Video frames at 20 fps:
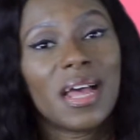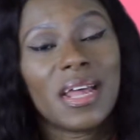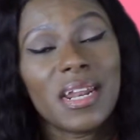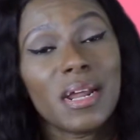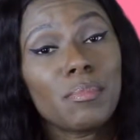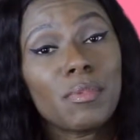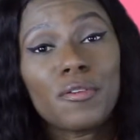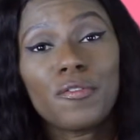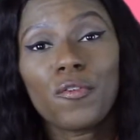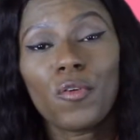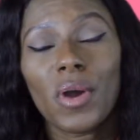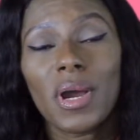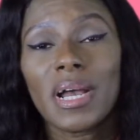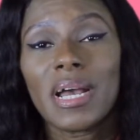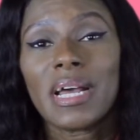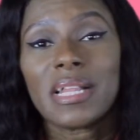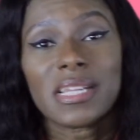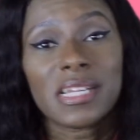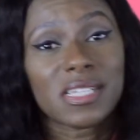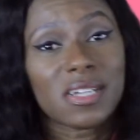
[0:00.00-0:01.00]
Number
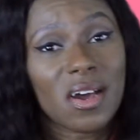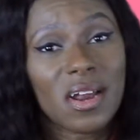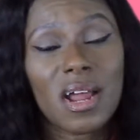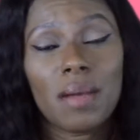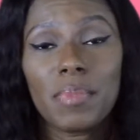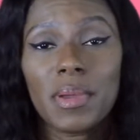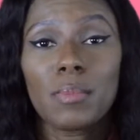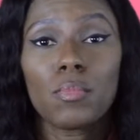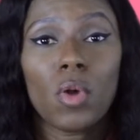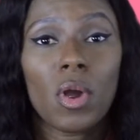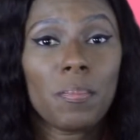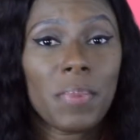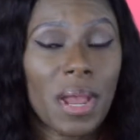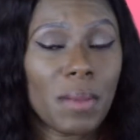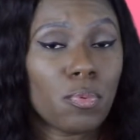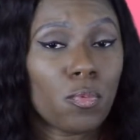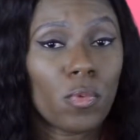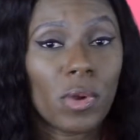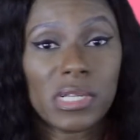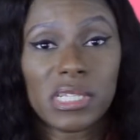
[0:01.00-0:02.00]
4, there's gonna be more
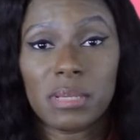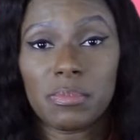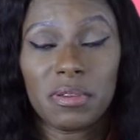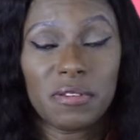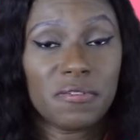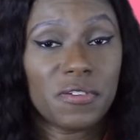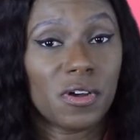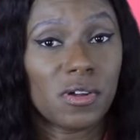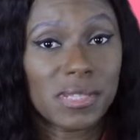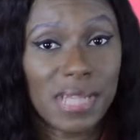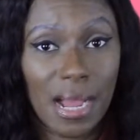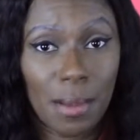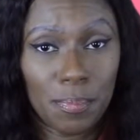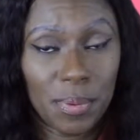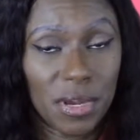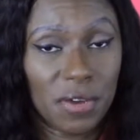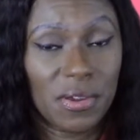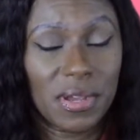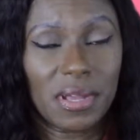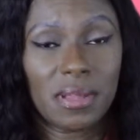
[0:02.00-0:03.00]
paperwork to be filled out,
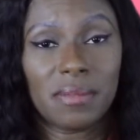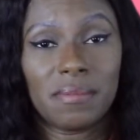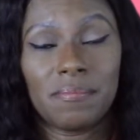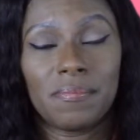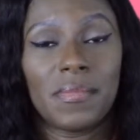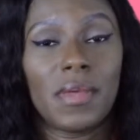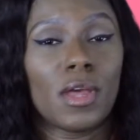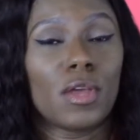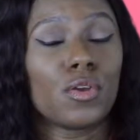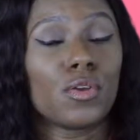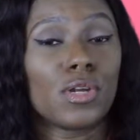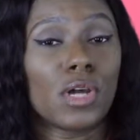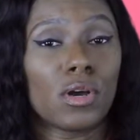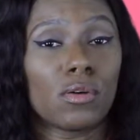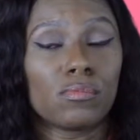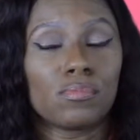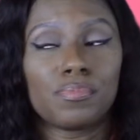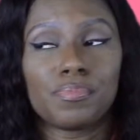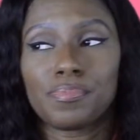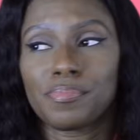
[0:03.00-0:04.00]
period. You
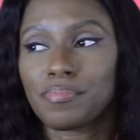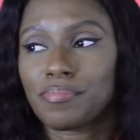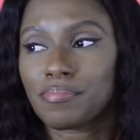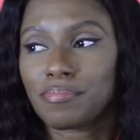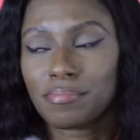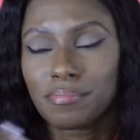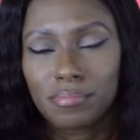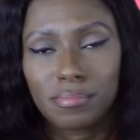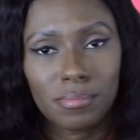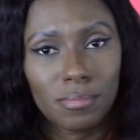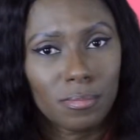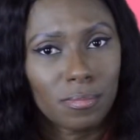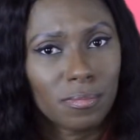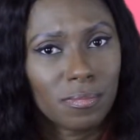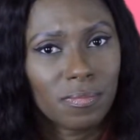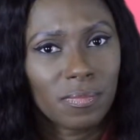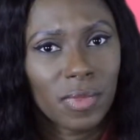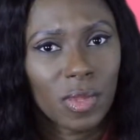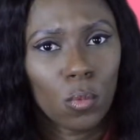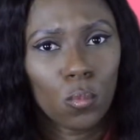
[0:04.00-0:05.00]
know,
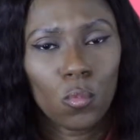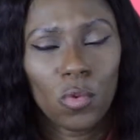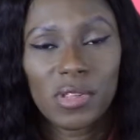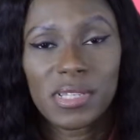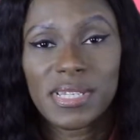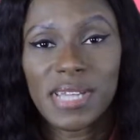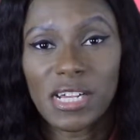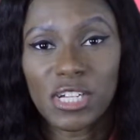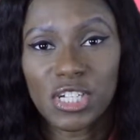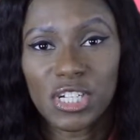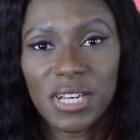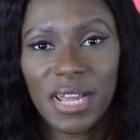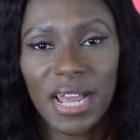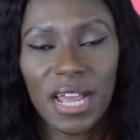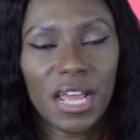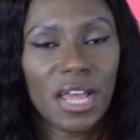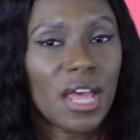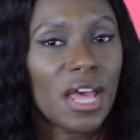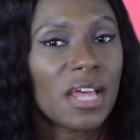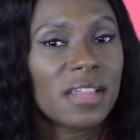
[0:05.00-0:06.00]
with Section
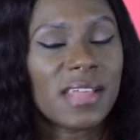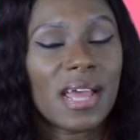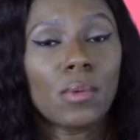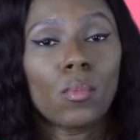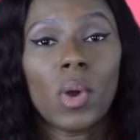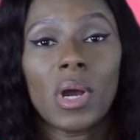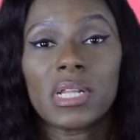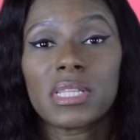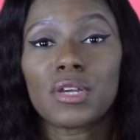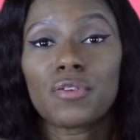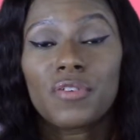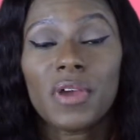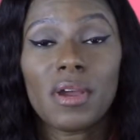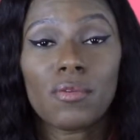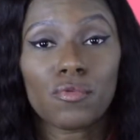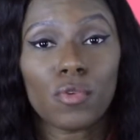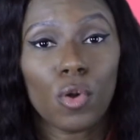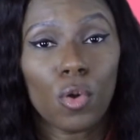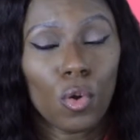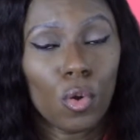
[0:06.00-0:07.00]
8, they want the
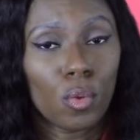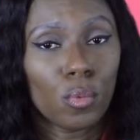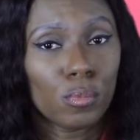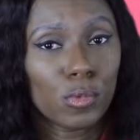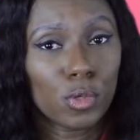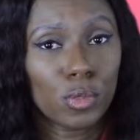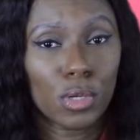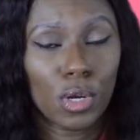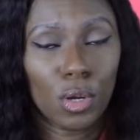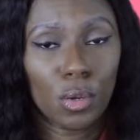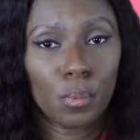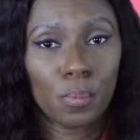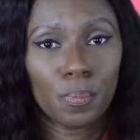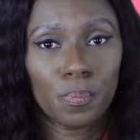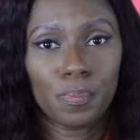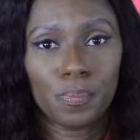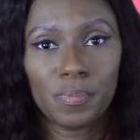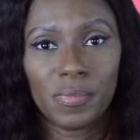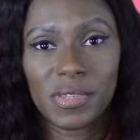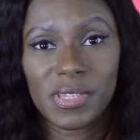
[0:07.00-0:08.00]
rent roll, you know.
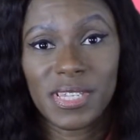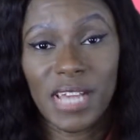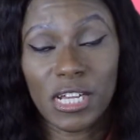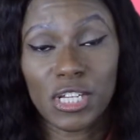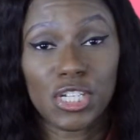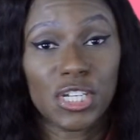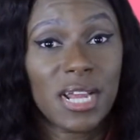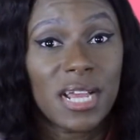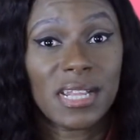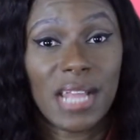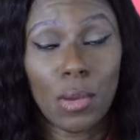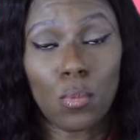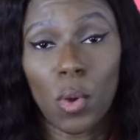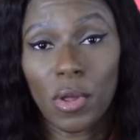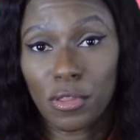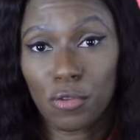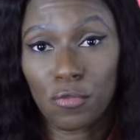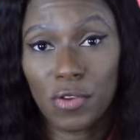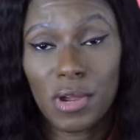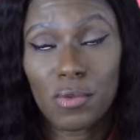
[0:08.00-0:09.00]
Section 8, they
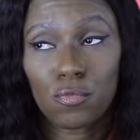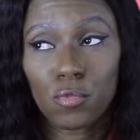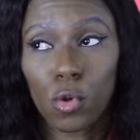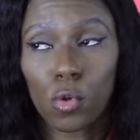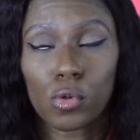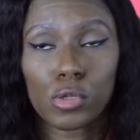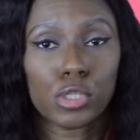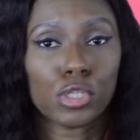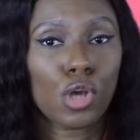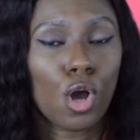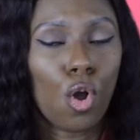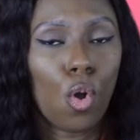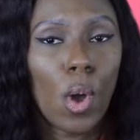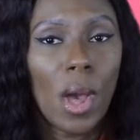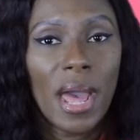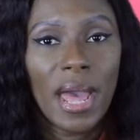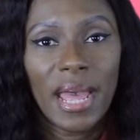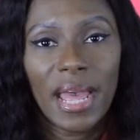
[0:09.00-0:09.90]
want the rent roll. So